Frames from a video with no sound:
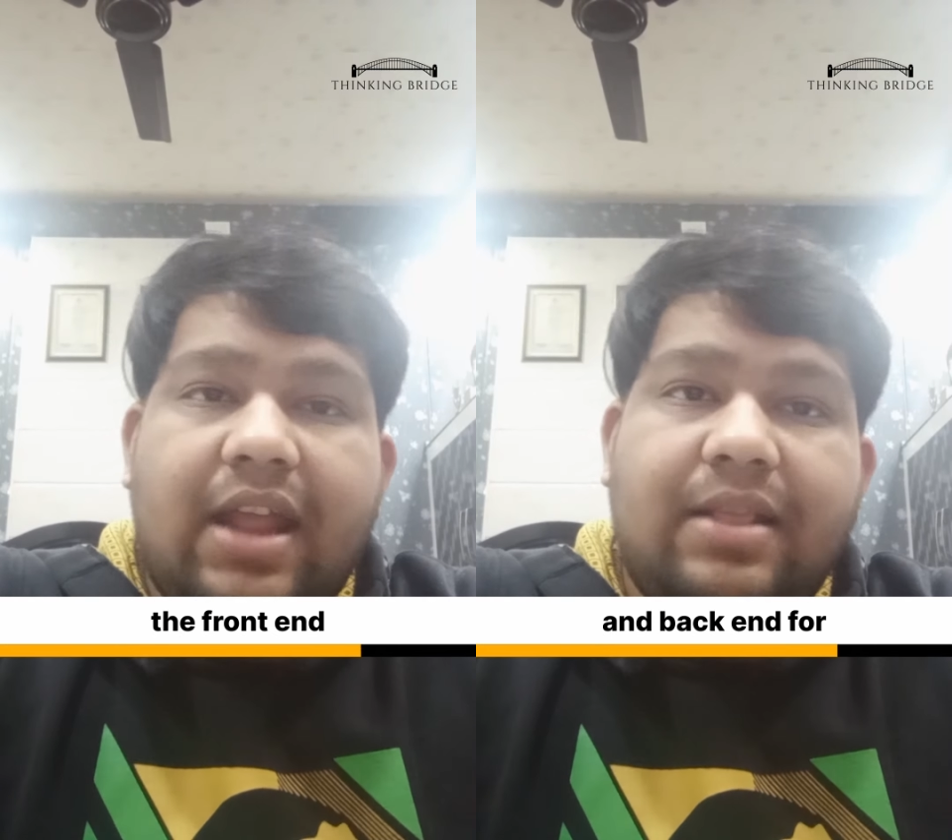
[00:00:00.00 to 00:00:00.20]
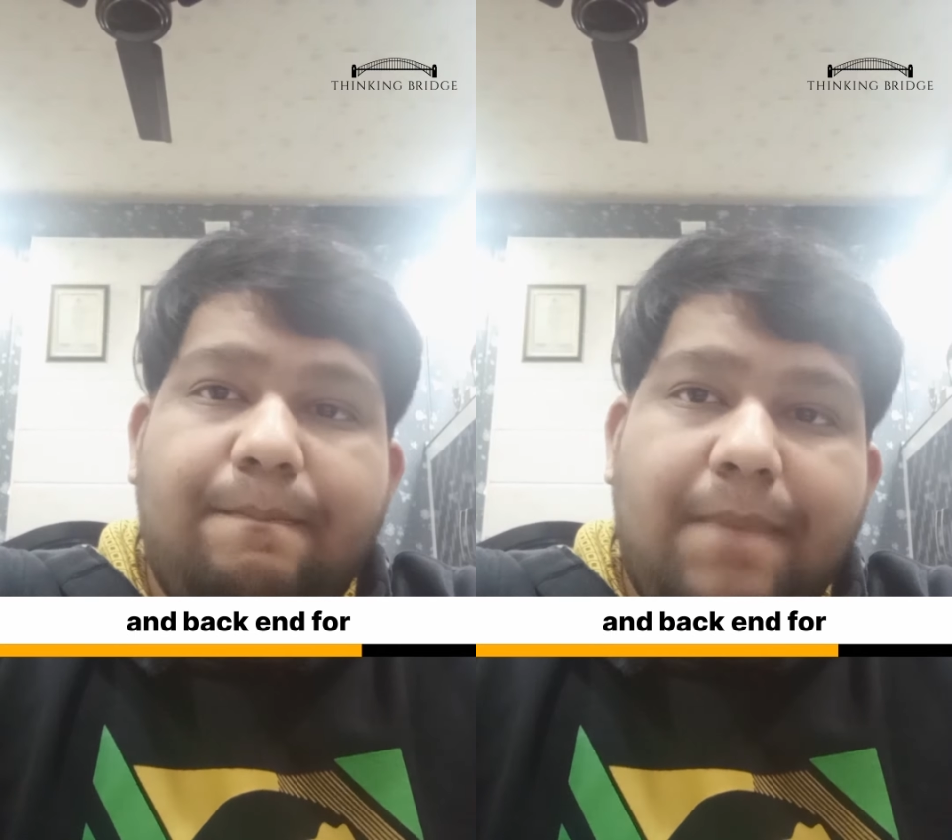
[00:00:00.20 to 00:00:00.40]

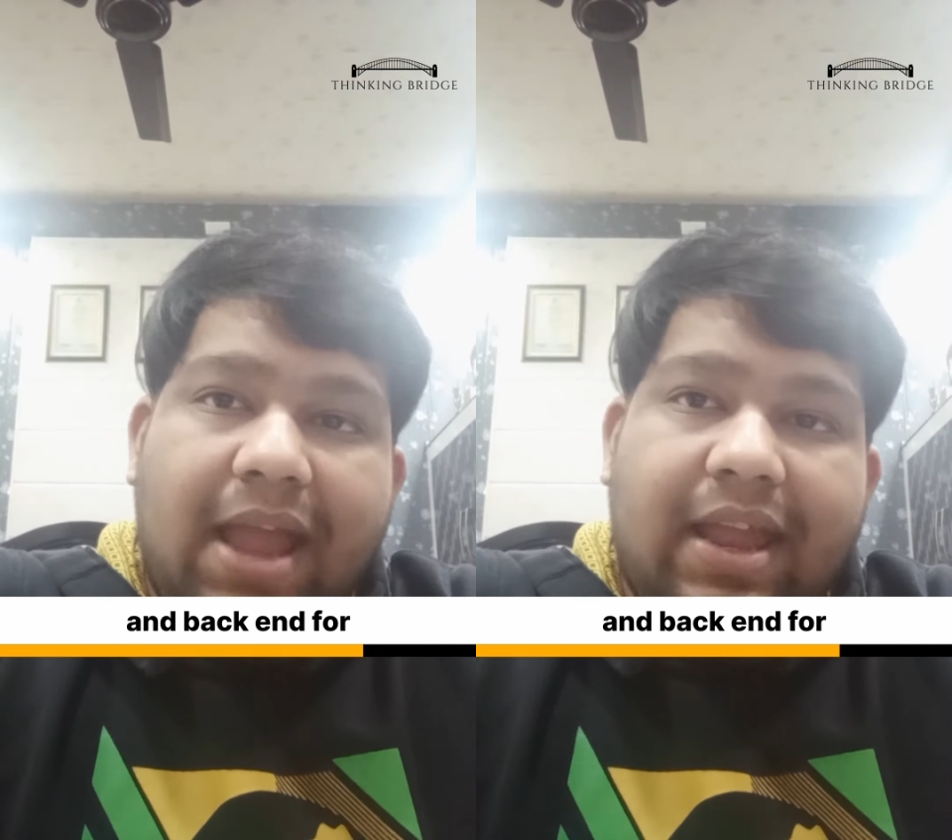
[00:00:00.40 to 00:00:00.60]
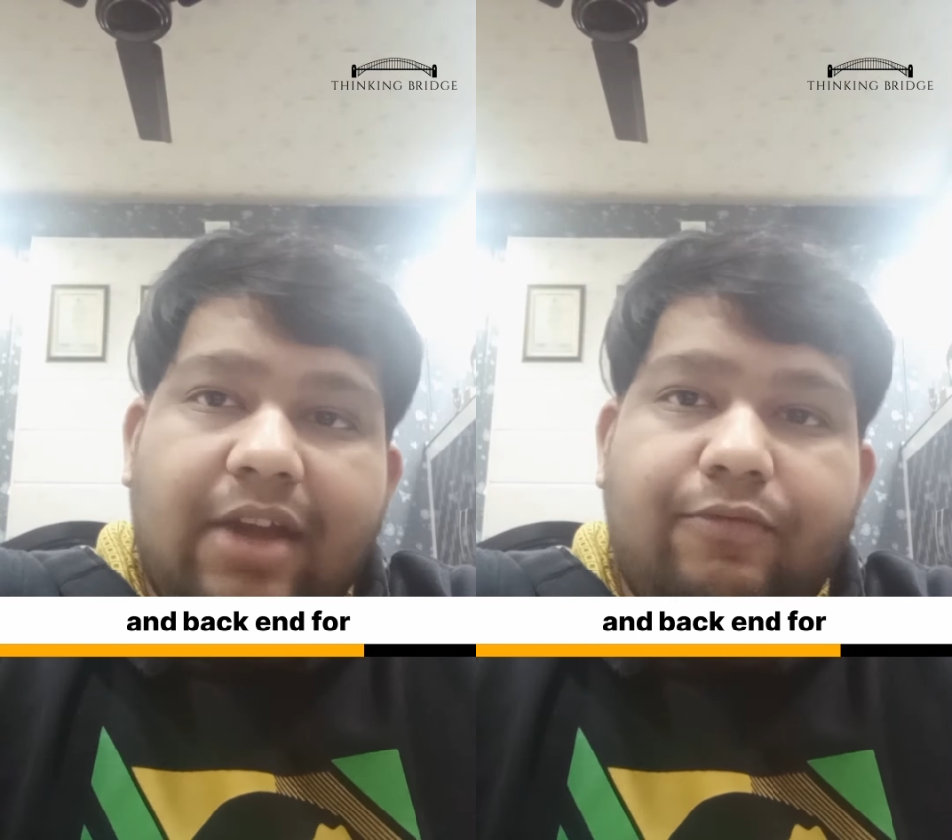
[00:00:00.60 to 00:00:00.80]
and
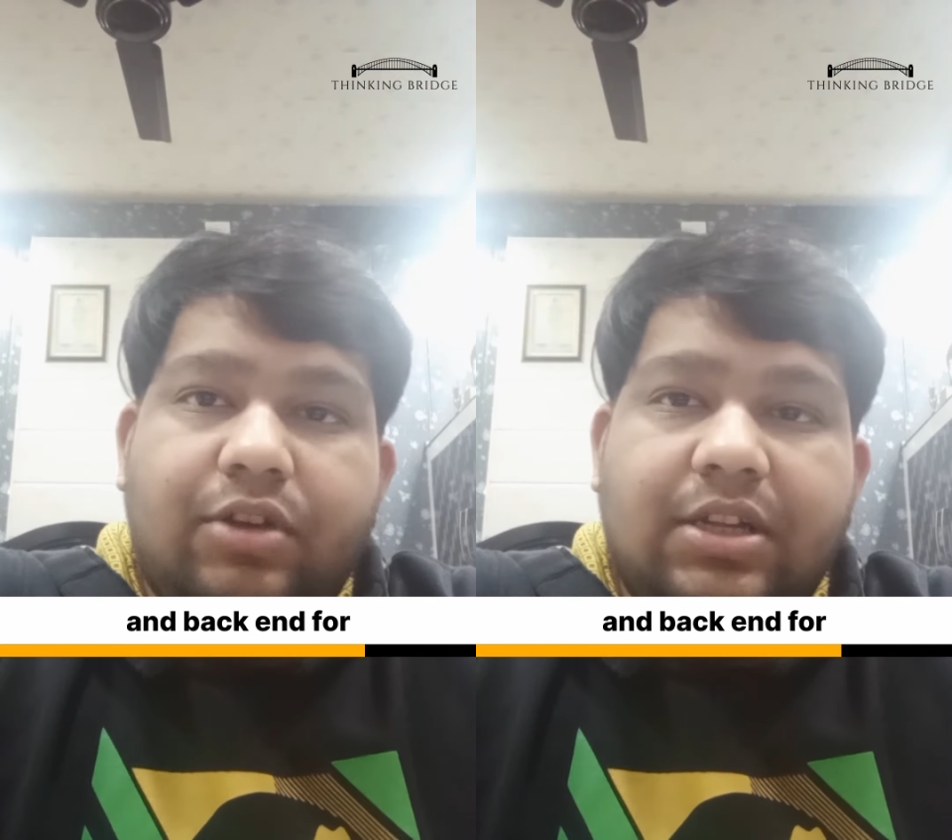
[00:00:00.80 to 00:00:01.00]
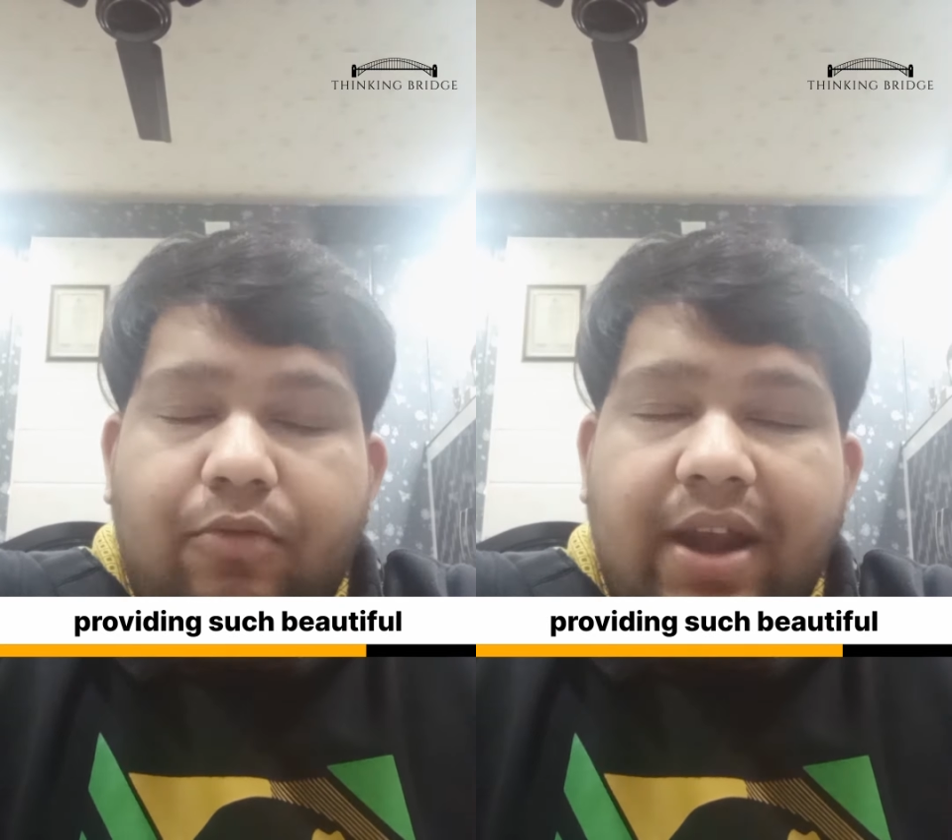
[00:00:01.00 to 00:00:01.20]
back end
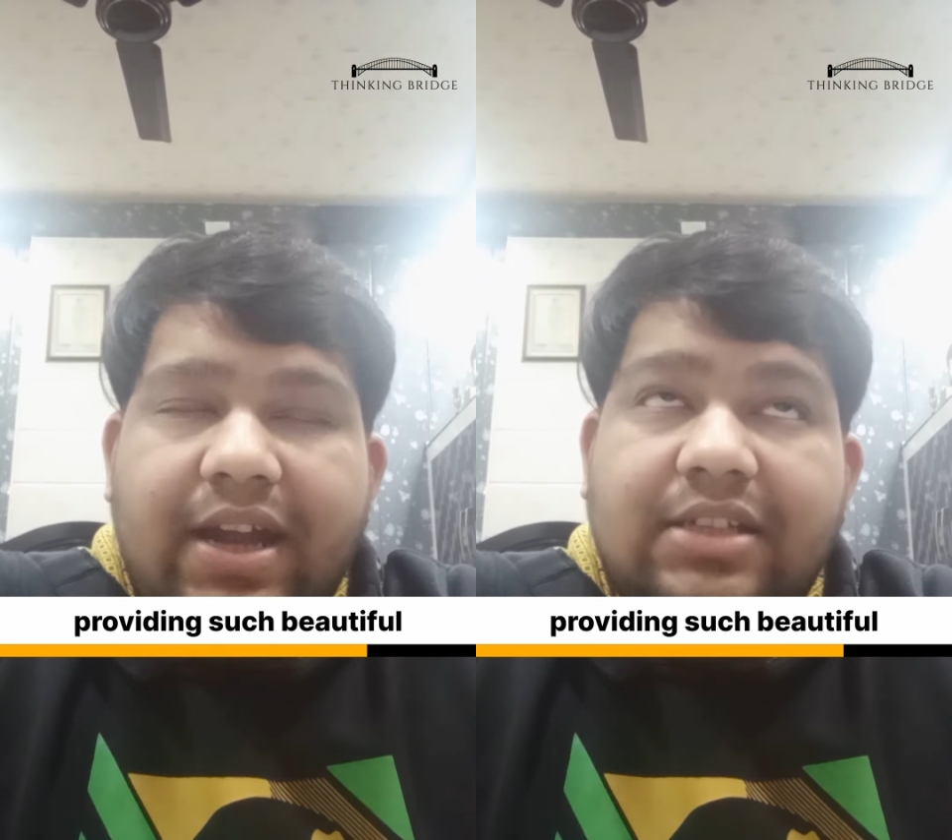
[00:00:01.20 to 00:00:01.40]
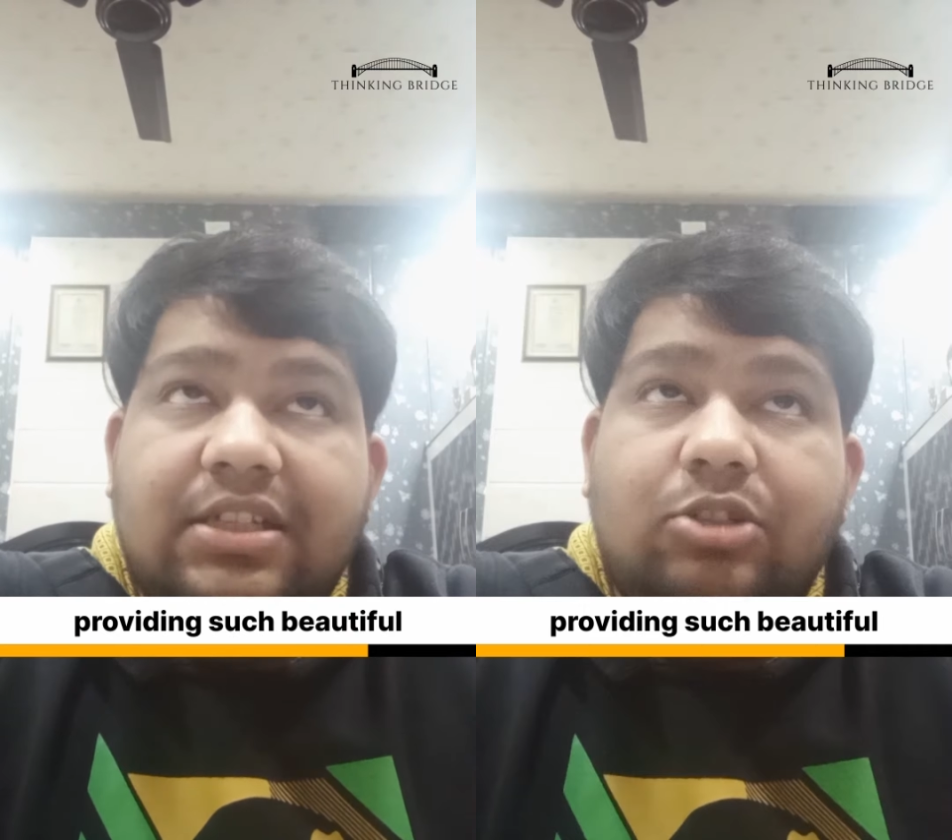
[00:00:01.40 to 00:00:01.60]
for providing